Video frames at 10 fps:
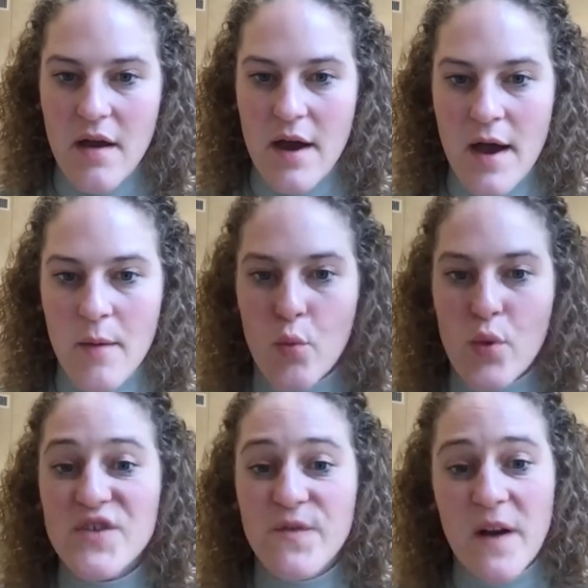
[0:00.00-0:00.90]

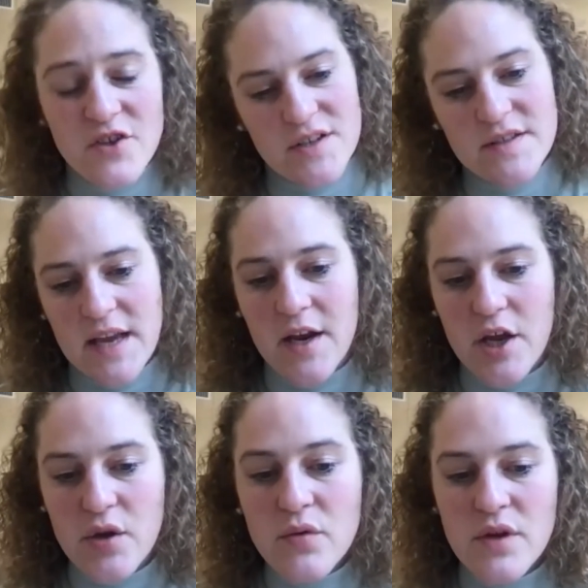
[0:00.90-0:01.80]
which functions like a
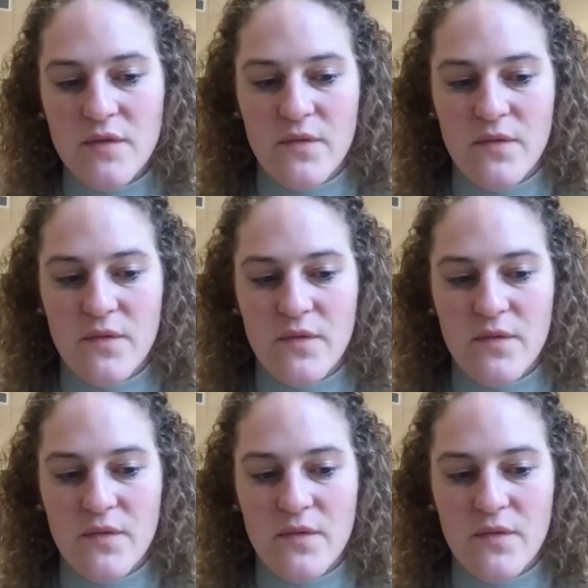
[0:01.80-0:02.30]
union for